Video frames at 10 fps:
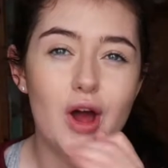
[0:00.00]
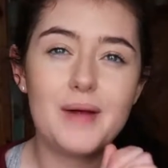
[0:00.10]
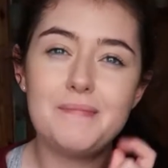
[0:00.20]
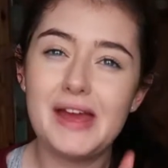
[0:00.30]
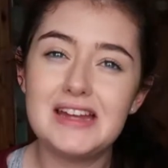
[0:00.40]

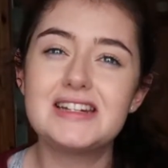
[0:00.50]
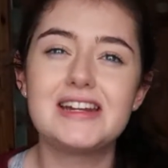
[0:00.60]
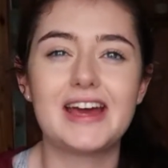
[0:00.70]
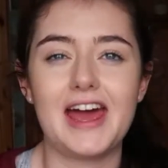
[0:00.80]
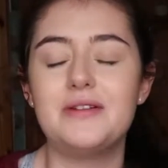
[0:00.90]
made an
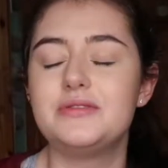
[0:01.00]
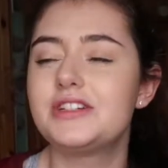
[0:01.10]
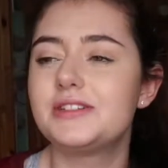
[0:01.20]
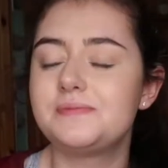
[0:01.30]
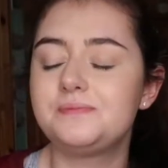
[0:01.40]
account
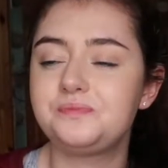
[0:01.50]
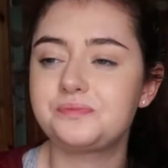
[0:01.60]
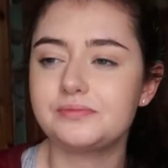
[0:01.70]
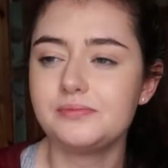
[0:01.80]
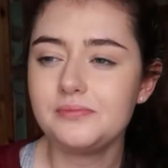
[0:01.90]

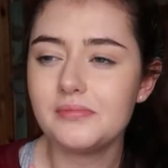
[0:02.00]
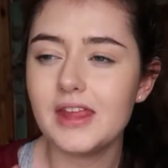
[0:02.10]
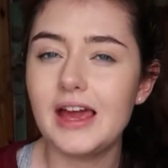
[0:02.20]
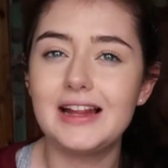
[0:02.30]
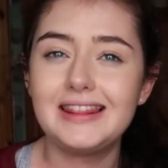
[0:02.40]

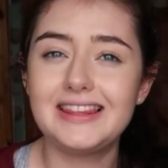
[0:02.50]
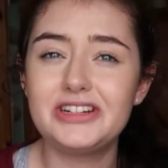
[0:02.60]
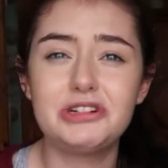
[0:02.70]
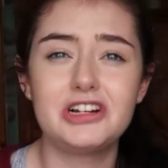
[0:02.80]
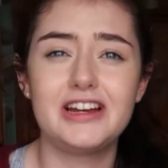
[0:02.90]

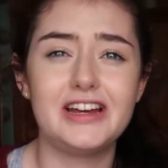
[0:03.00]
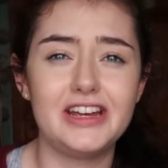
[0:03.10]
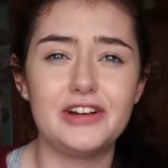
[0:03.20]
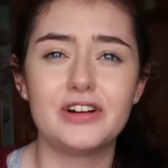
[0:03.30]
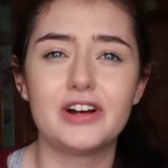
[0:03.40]
literally a
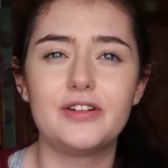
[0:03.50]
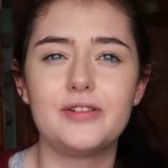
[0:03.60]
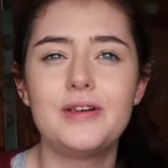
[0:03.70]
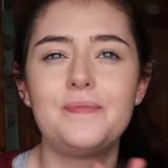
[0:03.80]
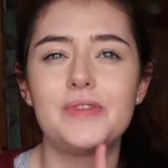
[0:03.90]
year ago.
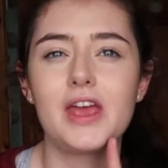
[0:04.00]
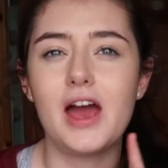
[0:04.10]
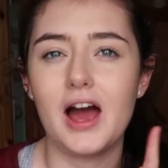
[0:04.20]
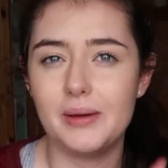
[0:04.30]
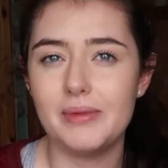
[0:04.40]

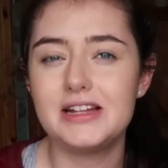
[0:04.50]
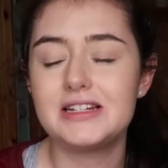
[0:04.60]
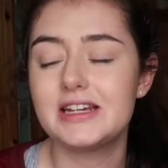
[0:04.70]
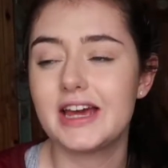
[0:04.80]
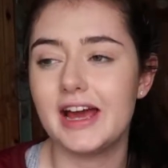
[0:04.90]
I made
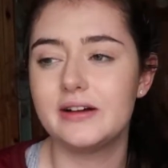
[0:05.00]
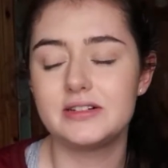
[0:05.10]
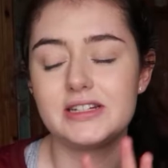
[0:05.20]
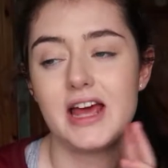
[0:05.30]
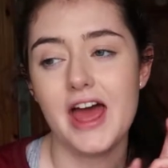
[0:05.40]
an
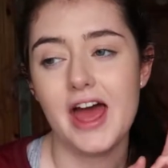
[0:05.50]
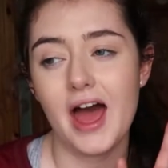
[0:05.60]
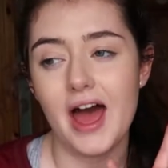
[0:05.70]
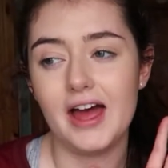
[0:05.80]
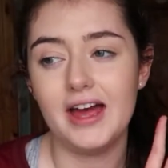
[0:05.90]
account
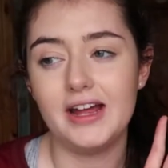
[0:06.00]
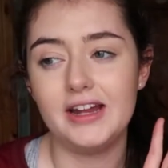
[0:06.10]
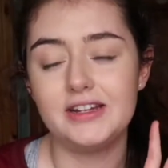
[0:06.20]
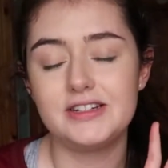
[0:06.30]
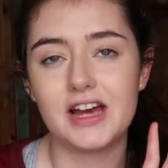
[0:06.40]

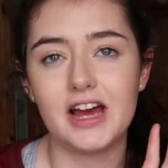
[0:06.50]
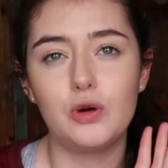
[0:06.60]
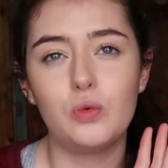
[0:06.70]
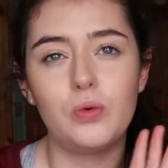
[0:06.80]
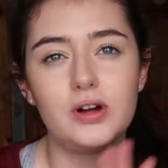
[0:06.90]
and I
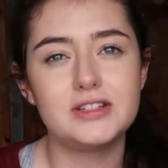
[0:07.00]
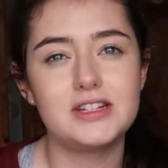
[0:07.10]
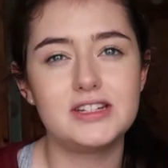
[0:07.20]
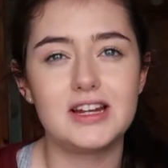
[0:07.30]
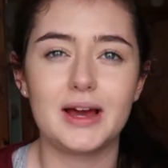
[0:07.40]

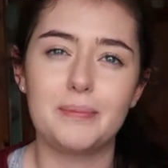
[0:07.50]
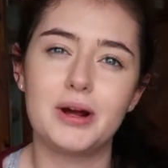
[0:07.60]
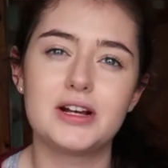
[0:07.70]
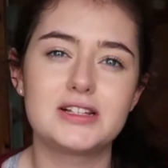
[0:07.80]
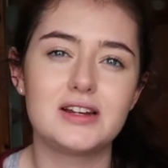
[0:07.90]
wanted to like
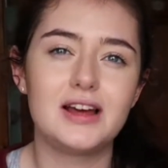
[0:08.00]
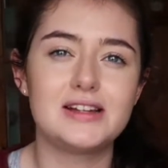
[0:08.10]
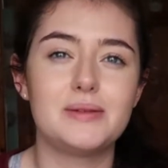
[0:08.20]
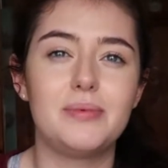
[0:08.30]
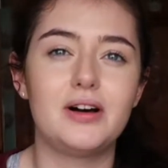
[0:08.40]

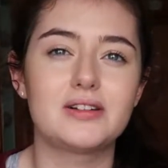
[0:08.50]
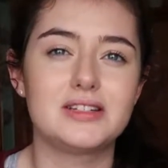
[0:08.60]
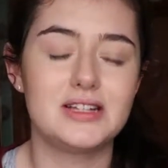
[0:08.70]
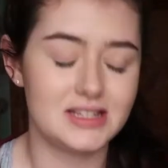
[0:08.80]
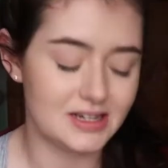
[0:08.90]
personalize the box
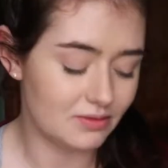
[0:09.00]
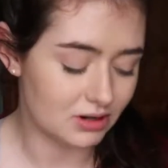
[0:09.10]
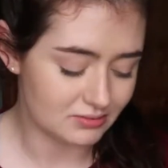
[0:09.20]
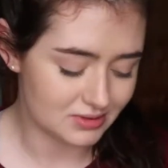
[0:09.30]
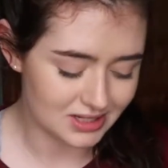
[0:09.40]
to see
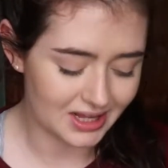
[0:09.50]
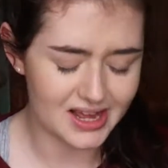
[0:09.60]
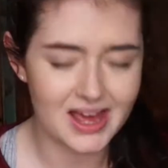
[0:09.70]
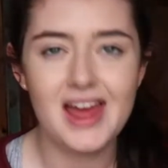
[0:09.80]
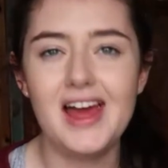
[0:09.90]
what it was like,